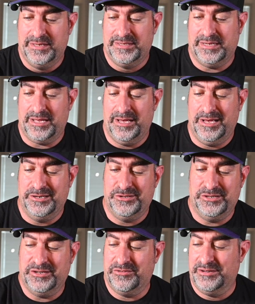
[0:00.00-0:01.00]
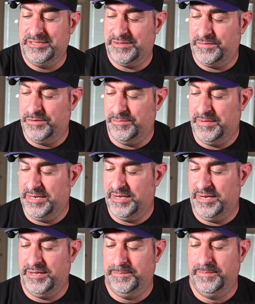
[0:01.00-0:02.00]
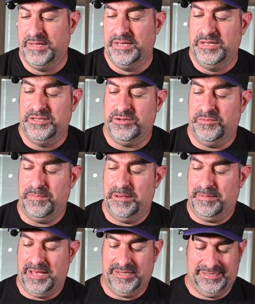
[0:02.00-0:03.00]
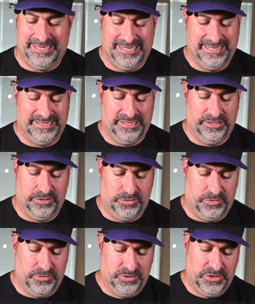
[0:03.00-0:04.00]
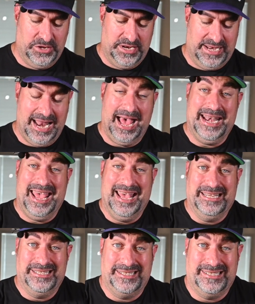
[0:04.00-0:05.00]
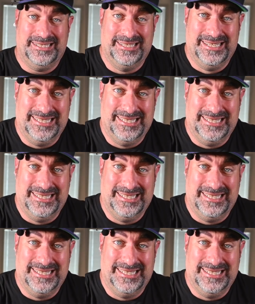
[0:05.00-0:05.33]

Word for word: It's like 100 degrees of humidity. So my box is a little not as